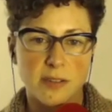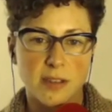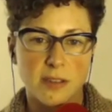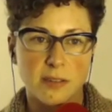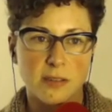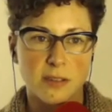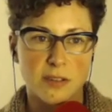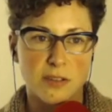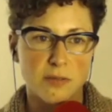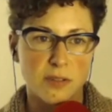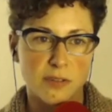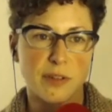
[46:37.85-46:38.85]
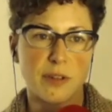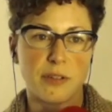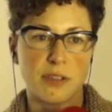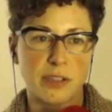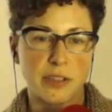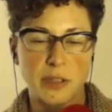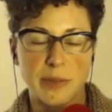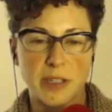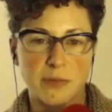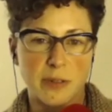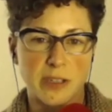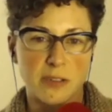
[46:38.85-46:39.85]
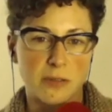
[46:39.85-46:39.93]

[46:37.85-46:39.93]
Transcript: Like, can you divulge a it's, little bit of what you